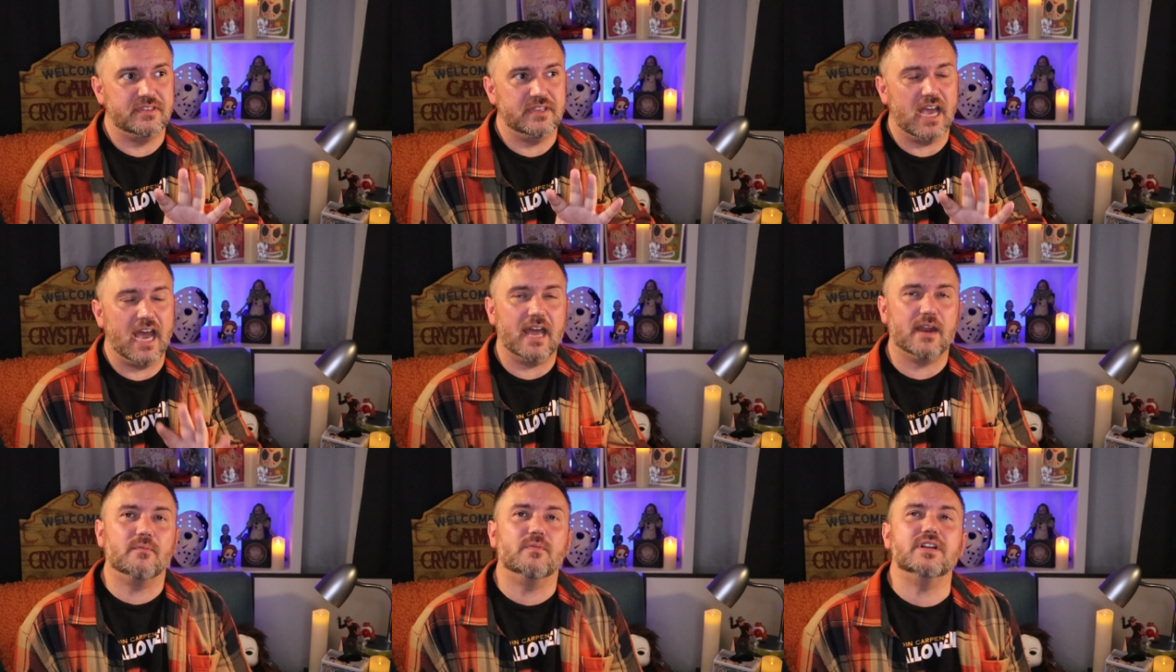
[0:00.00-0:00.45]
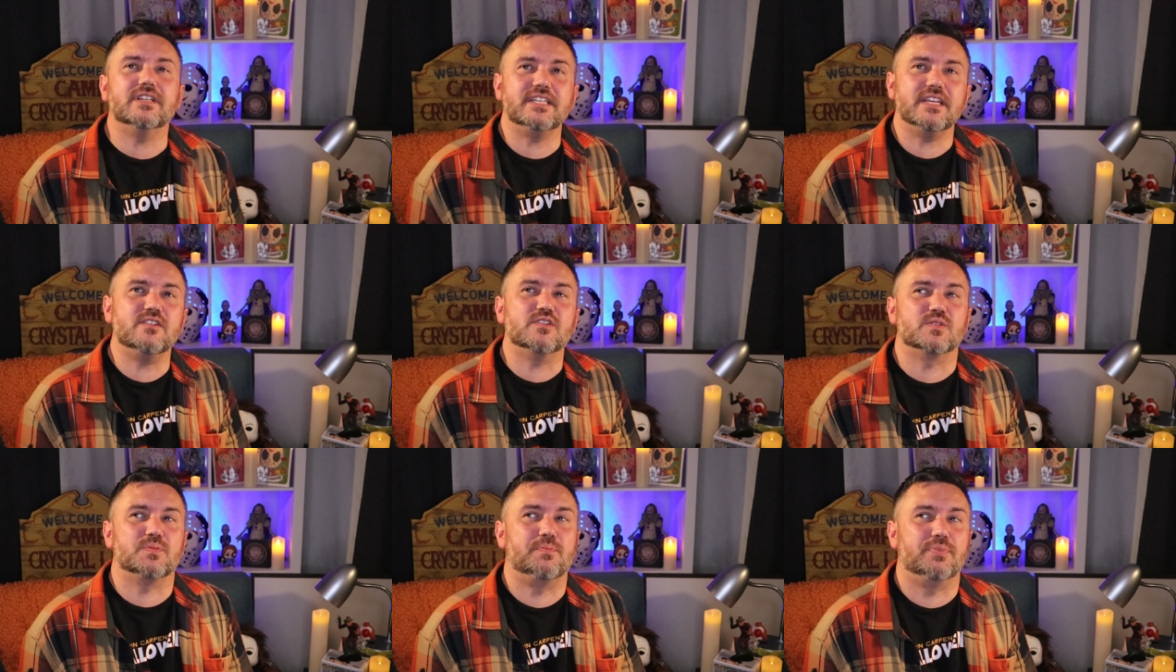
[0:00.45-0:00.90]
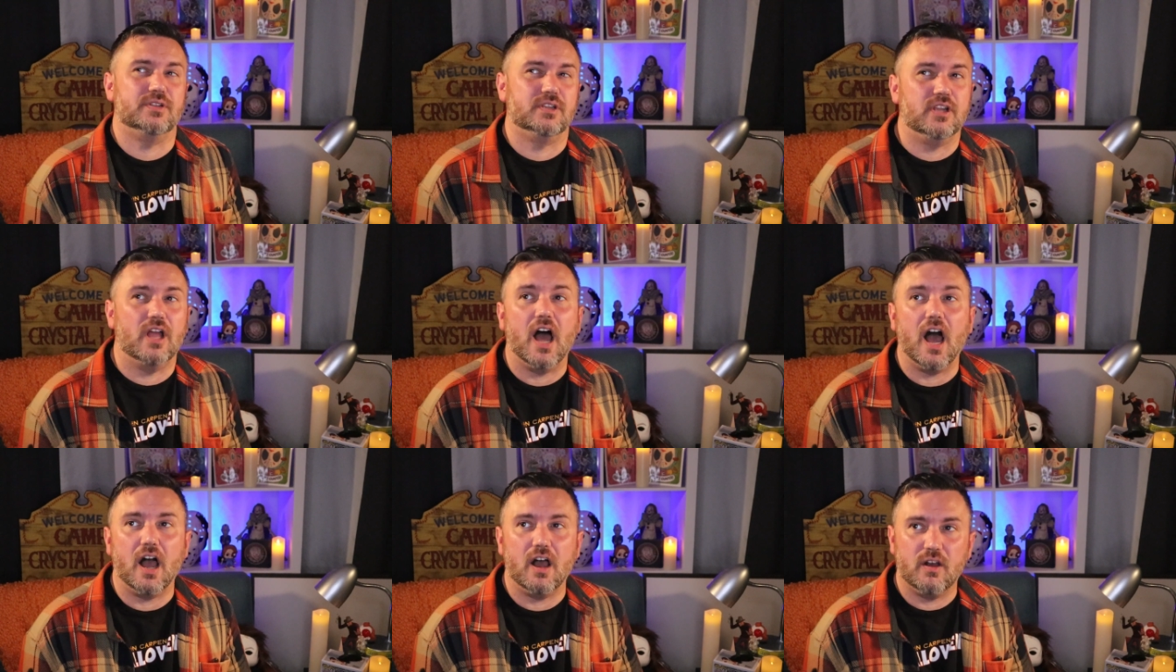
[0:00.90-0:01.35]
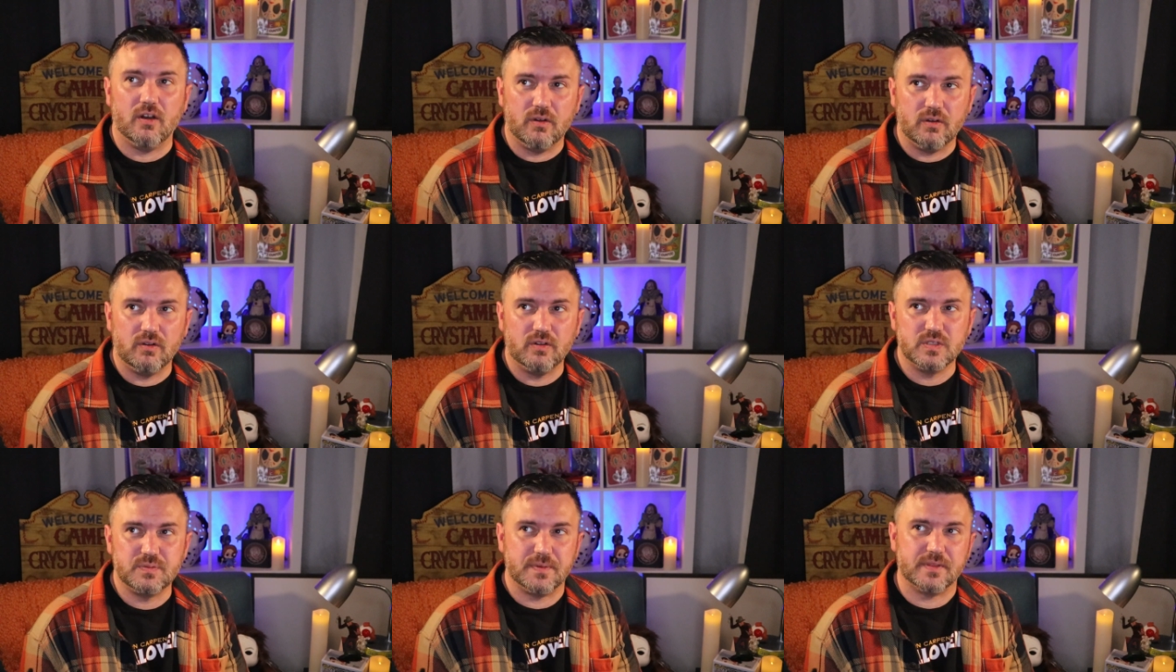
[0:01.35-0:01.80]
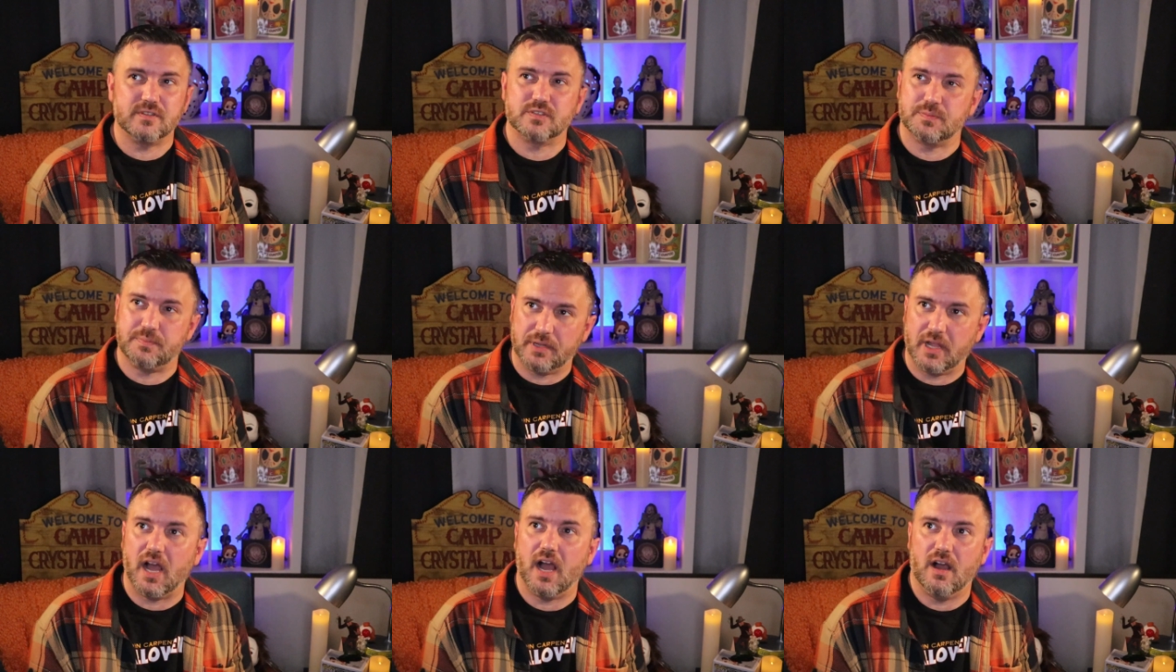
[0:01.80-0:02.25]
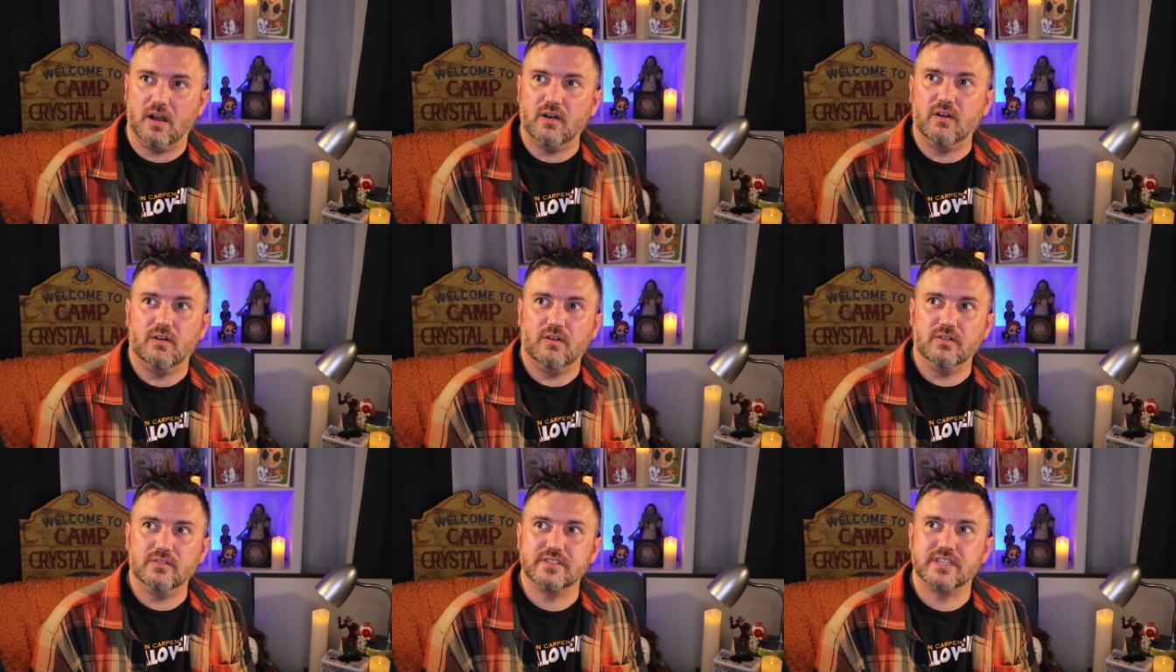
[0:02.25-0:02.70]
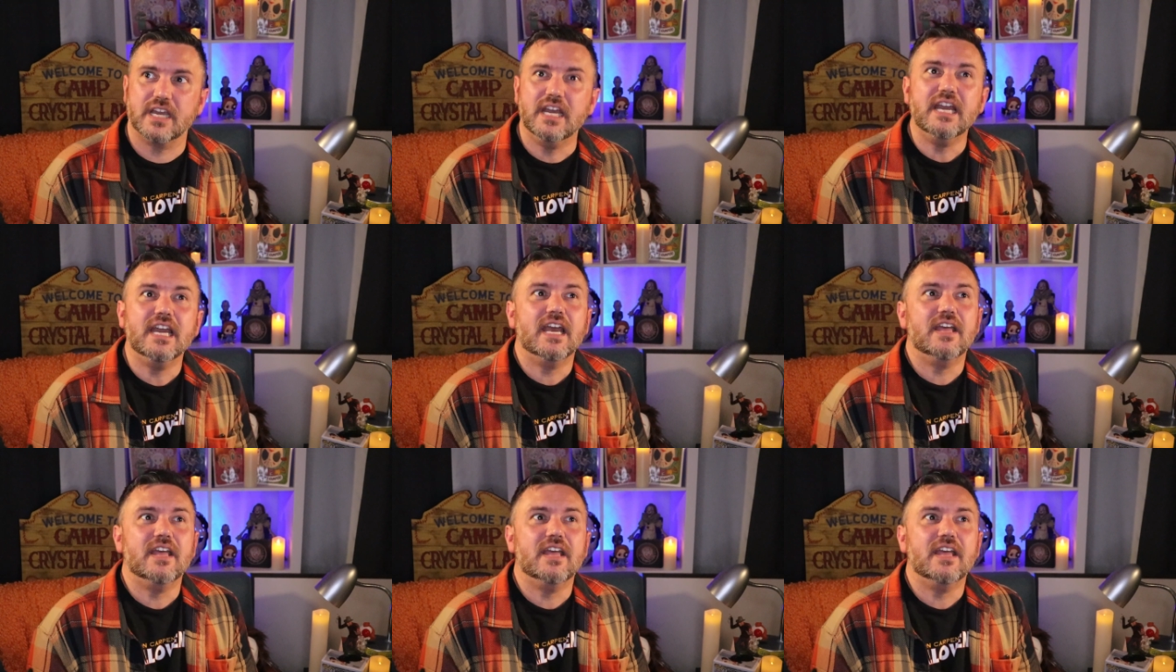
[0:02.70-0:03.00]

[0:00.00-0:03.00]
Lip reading: I don't want to say there's plot holes, but there's plot holes.